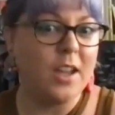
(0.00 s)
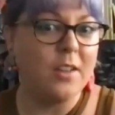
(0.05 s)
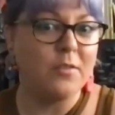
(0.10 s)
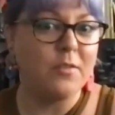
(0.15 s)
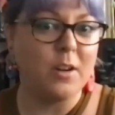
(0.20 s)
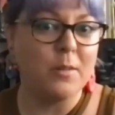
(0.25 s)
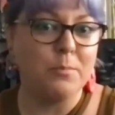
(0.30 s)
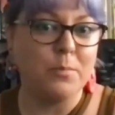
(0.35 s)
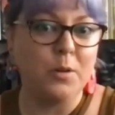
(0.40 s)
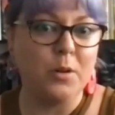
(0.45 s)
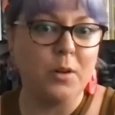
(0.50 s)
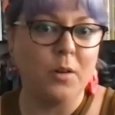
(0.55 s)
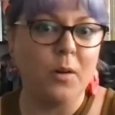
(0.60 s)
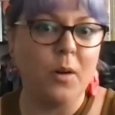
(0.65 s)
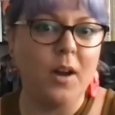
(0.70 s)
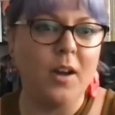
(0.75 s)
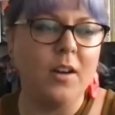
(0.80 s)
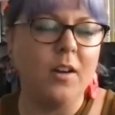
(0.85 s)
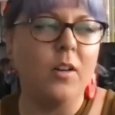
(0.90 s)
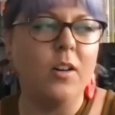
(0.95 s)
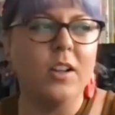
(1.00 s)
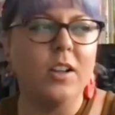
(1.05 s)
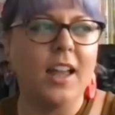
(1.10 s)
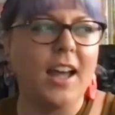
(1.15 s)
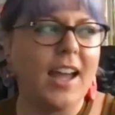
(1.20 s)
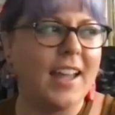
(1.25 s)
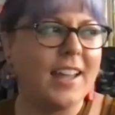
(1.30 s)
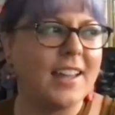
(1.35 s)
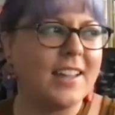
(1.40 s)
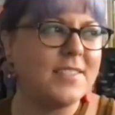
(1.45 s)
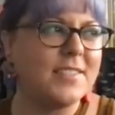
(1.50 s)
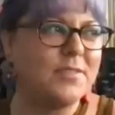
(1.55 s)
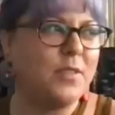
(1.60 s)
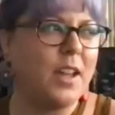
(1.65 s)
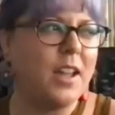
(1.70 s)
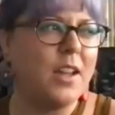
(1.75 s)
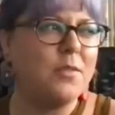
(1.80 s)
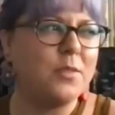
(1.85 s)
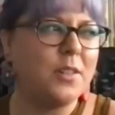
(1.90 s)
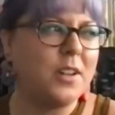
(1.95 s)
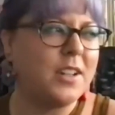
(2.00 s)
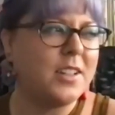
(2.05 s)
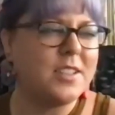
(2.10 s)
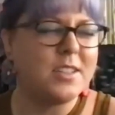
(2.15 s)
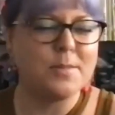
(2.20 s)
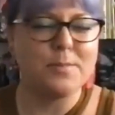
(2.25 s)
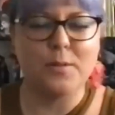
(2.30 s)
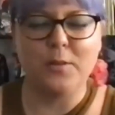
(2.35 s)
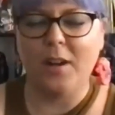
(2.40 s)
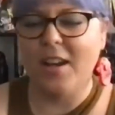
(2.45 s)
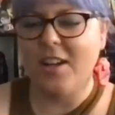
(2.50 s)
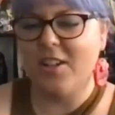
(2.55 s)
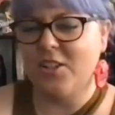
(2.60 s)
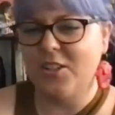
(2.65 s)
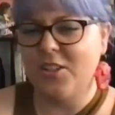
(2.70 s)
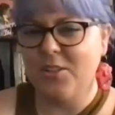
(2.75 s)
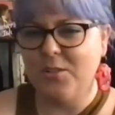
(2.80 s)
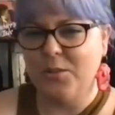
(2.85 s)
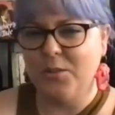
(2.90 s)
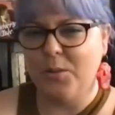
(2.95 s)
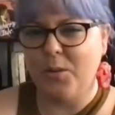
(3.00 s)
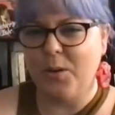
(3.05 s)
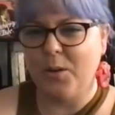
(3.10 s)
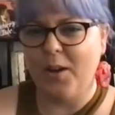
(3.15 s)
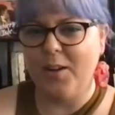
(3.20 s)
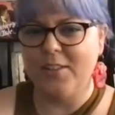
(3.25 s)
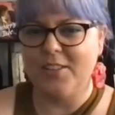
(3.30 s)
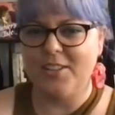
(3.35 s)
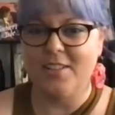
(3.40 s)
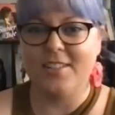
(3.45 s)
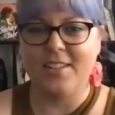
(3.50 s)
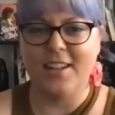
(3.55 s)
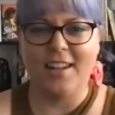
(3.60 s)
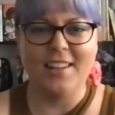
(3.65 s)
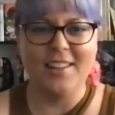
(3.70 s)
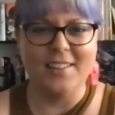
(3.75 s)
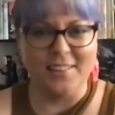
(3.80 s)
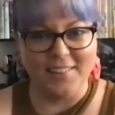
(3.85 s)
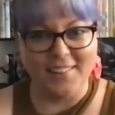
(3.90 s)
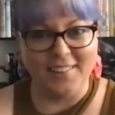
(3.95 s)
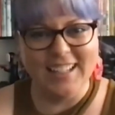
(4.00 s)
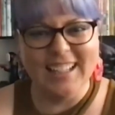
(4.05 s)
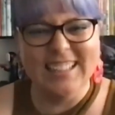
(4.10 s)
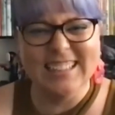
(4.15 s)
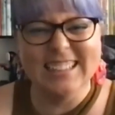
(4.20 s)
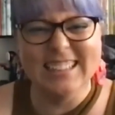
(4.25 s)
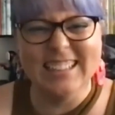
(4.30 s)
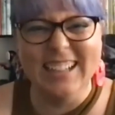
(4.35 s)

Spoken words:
favorite book quote or like favorite inspirational quote, just anything.